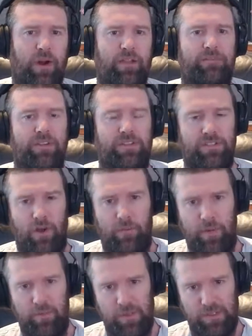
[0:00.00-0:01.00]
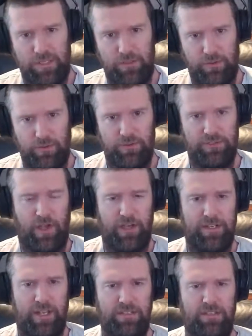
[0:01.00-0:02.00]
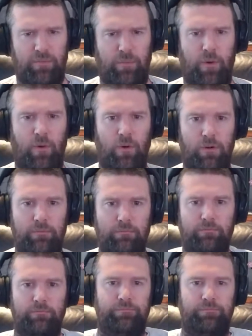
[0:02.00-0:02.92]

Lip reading: break fix time and materials IT support.